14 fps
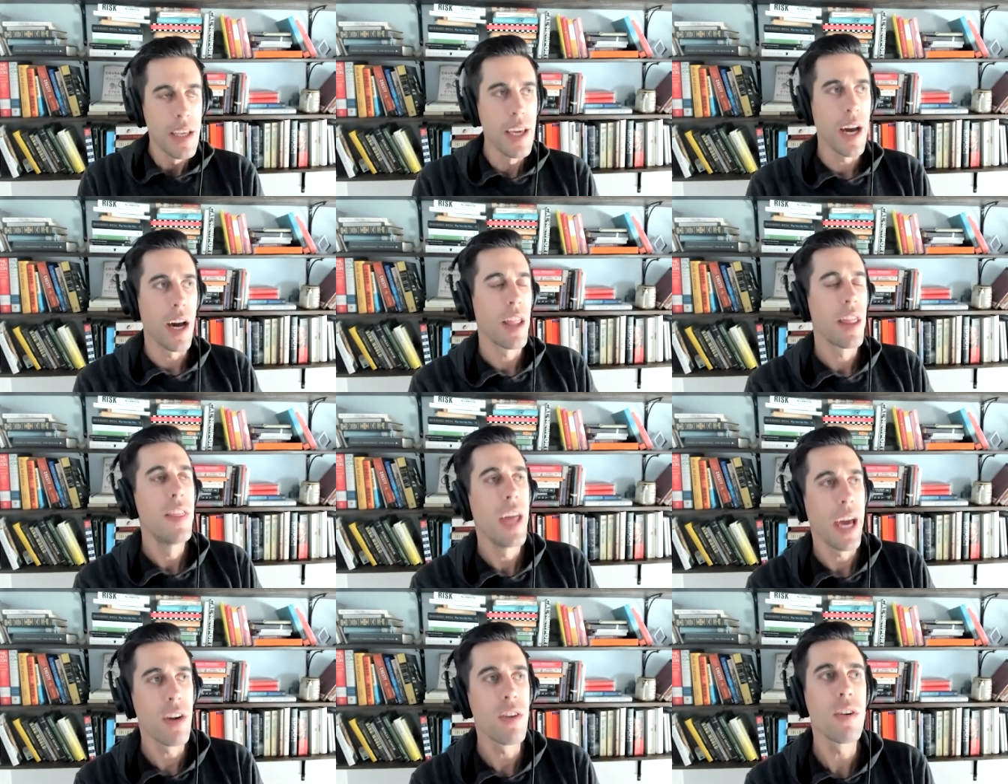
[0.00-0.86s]
yeah, the
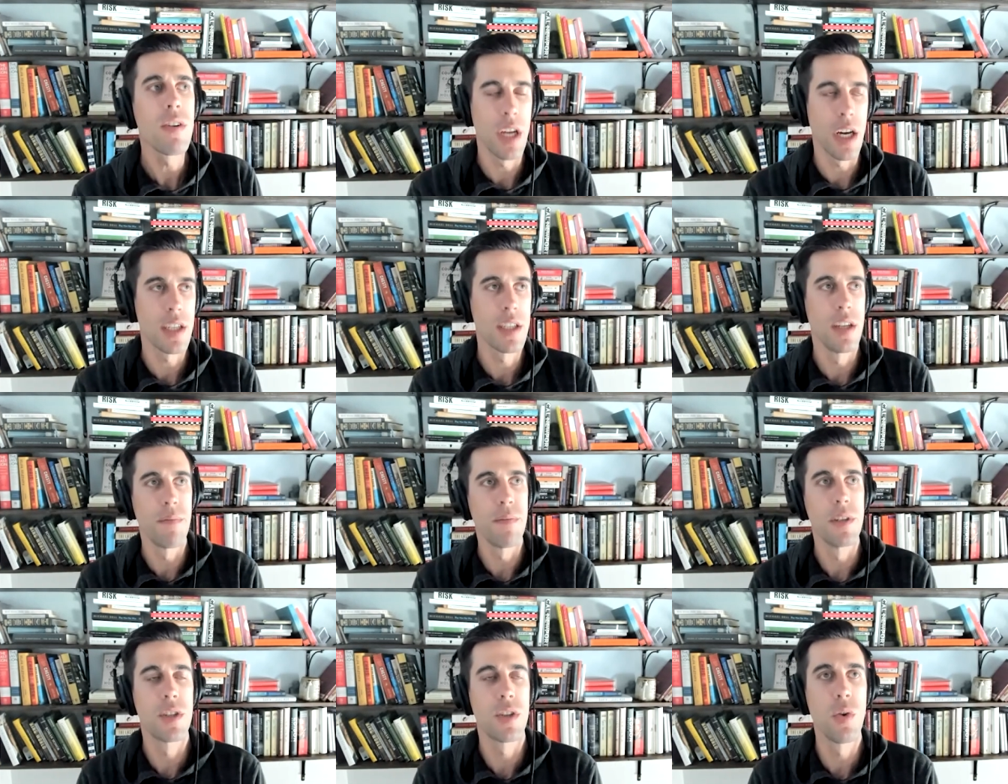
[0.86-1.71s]
heterodox stuff
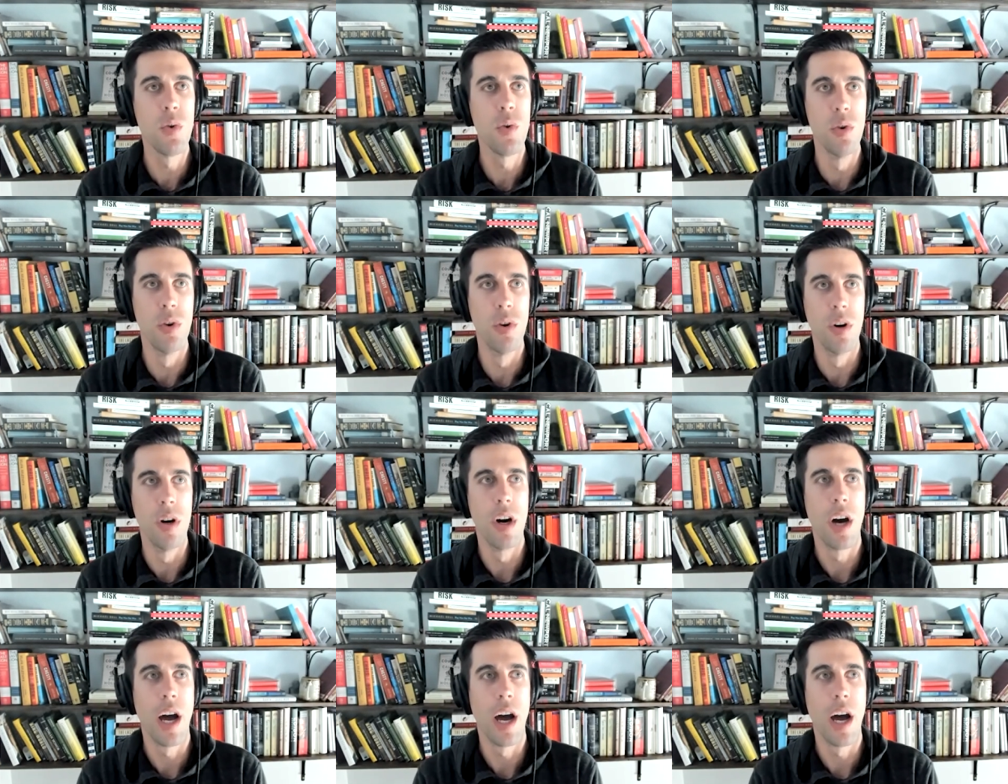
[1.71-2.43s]
is cool.